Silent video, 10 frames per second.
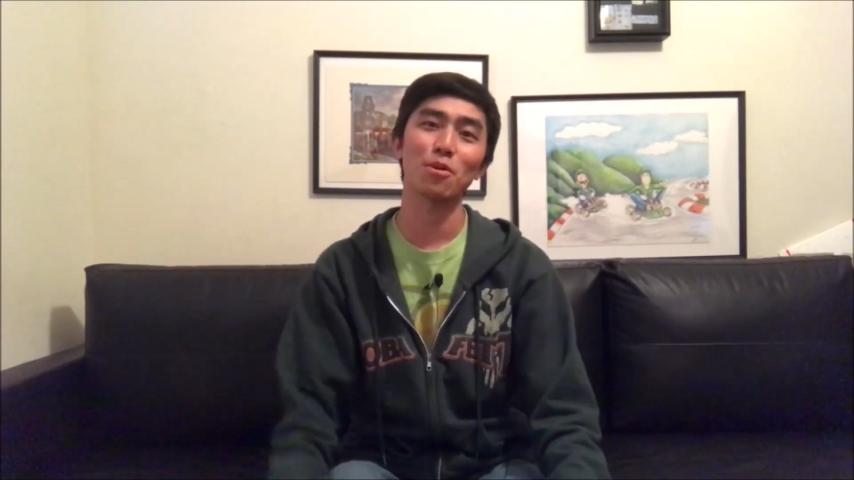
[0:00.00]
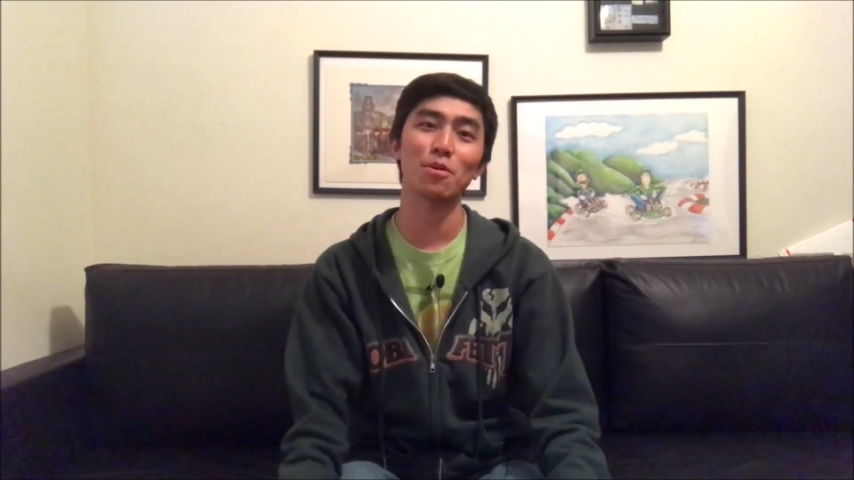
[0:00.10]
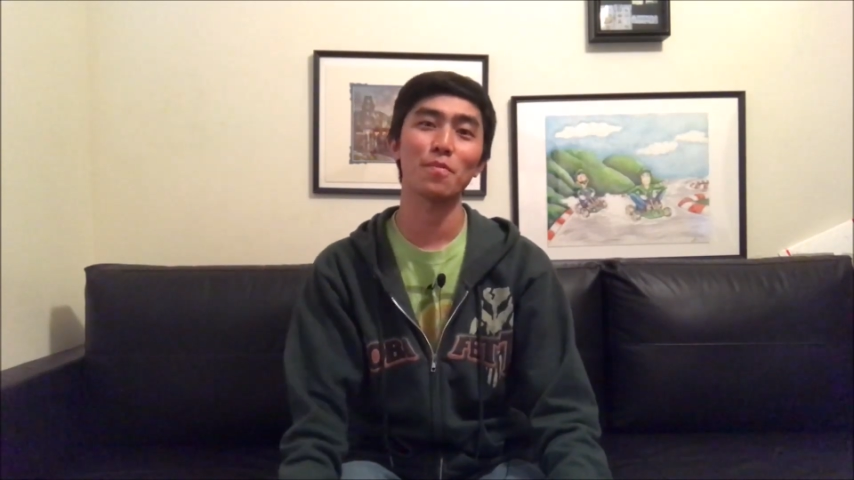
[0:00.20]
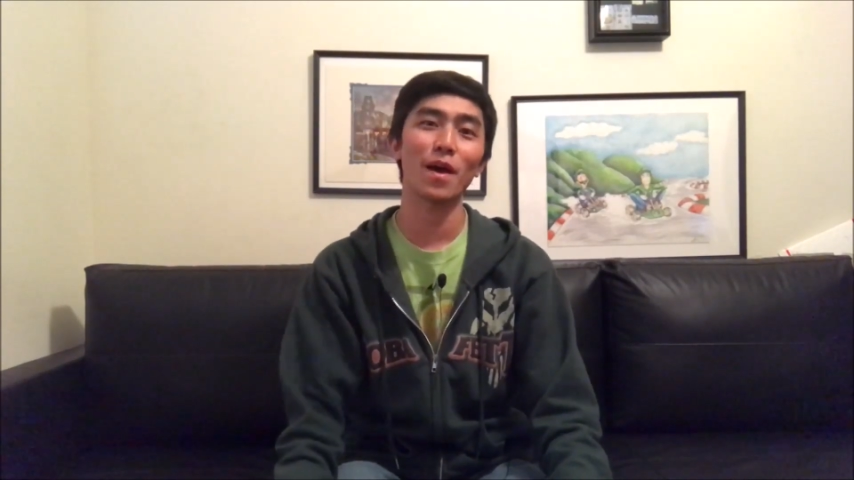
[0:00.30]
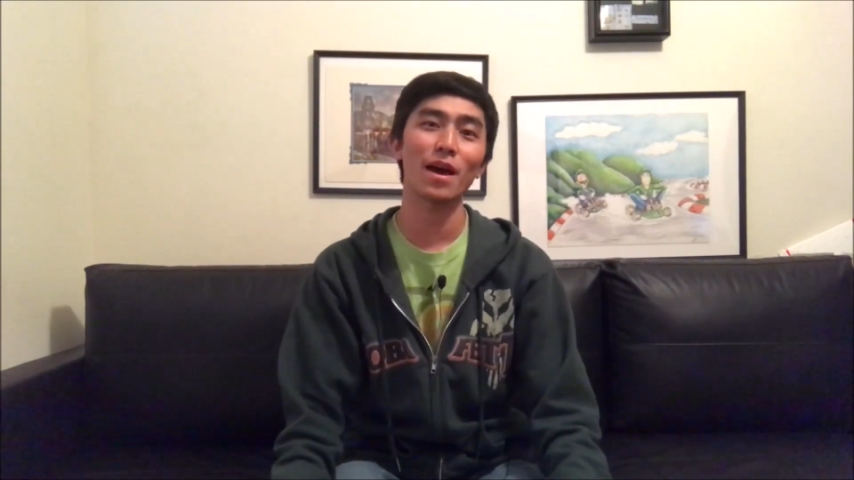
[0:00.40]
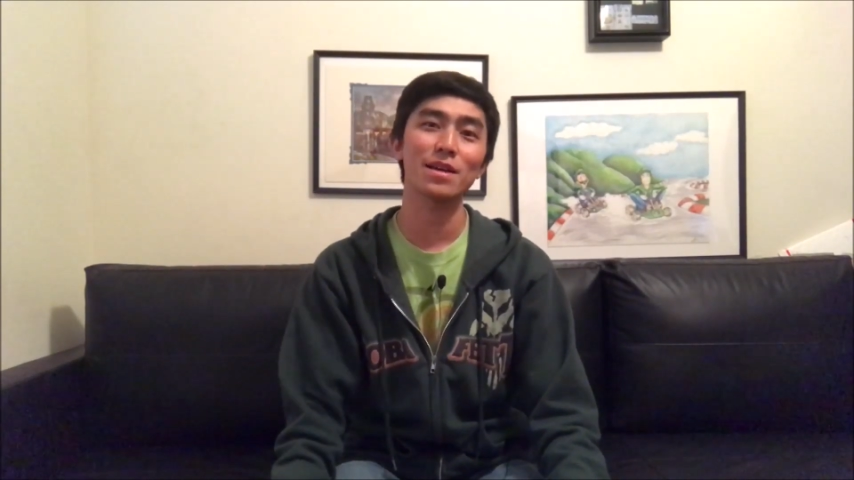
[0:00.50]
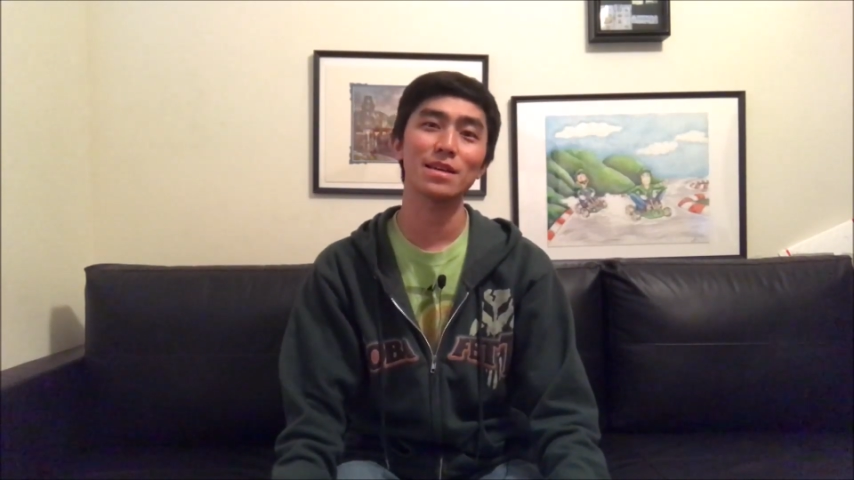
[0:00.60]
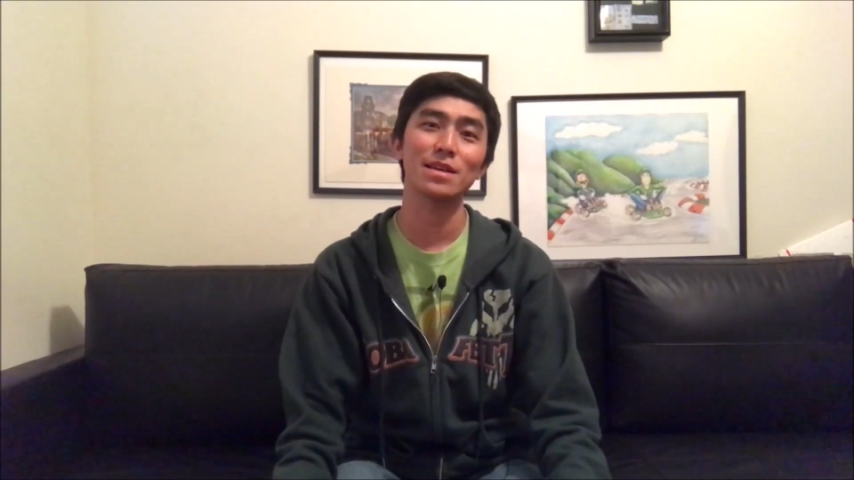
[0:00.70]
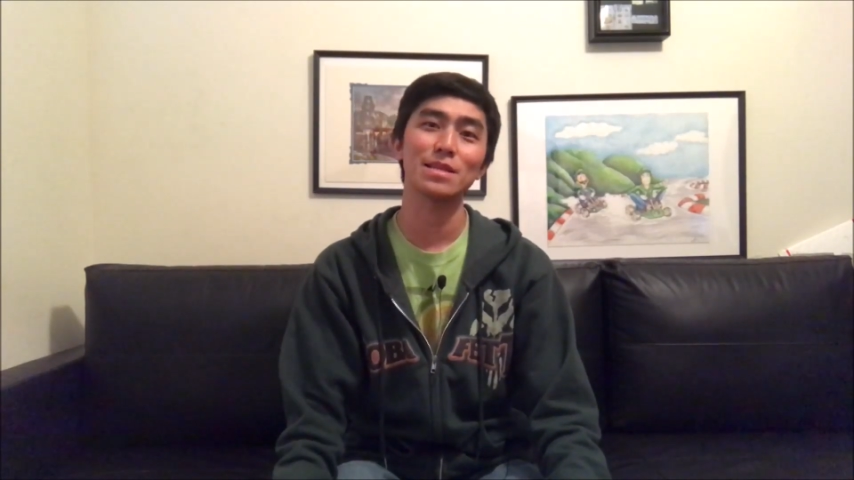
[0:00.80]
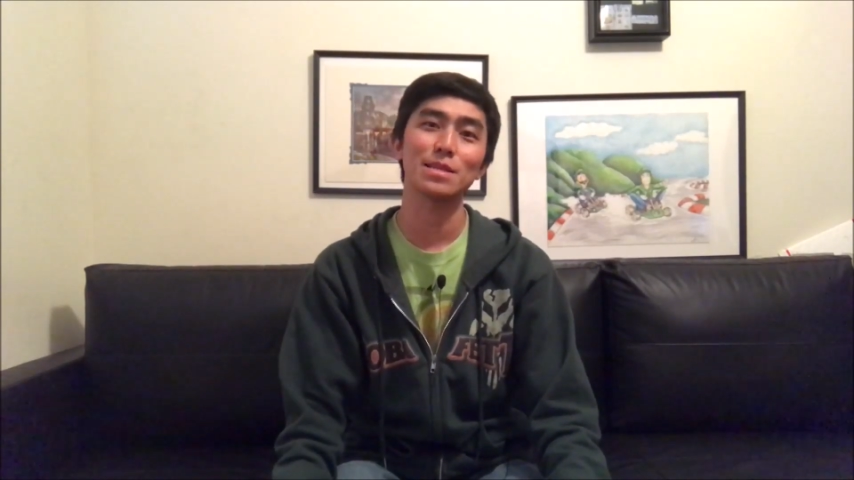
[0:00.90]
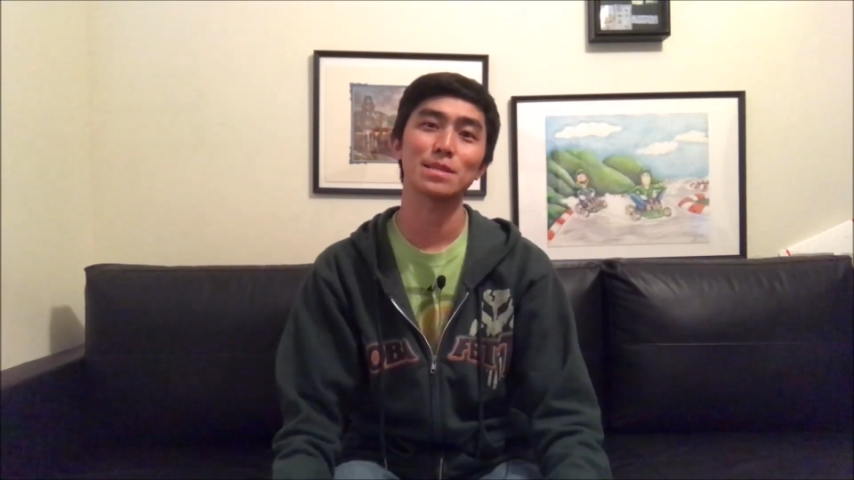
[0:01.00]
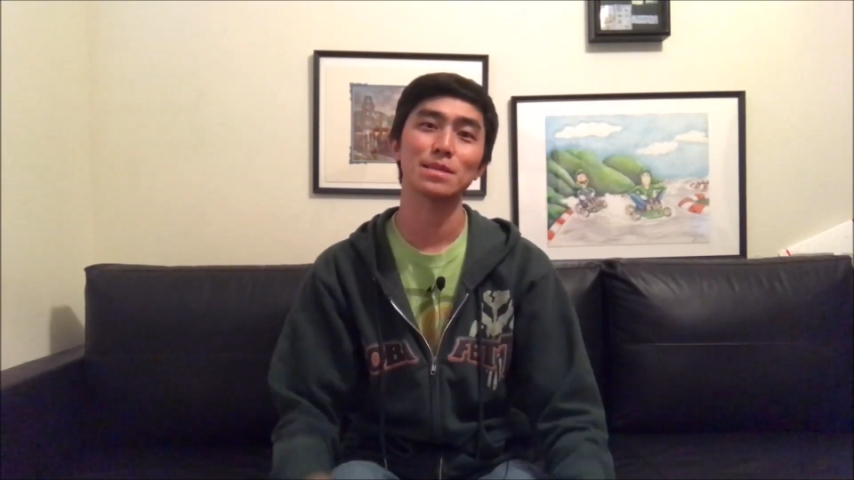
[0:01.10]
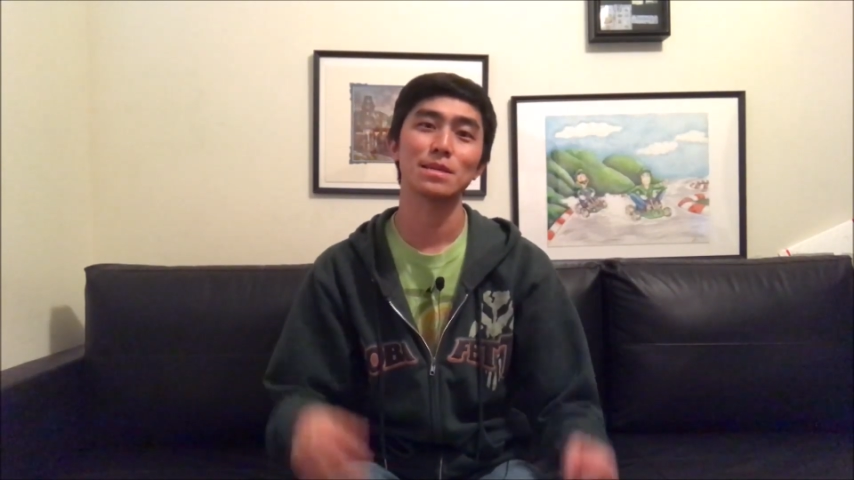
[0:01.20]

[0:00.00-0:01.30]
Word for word: Welcome back. It's